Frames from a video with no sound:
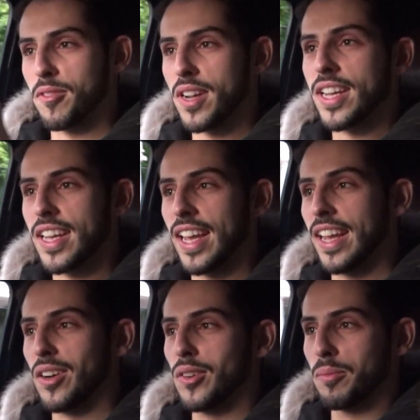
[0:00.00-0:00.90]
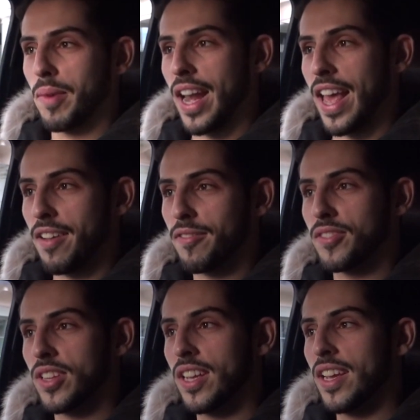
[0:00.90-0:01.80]
right here on my
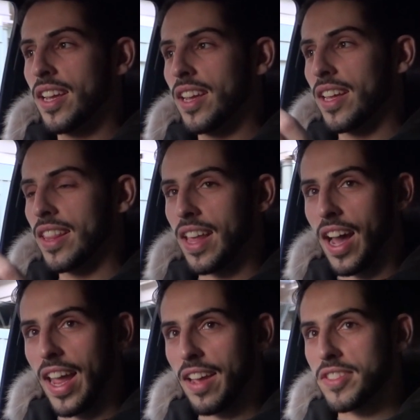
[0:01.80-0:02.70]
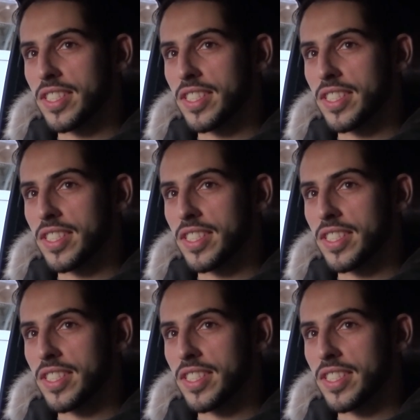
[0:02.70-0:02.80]
left, I have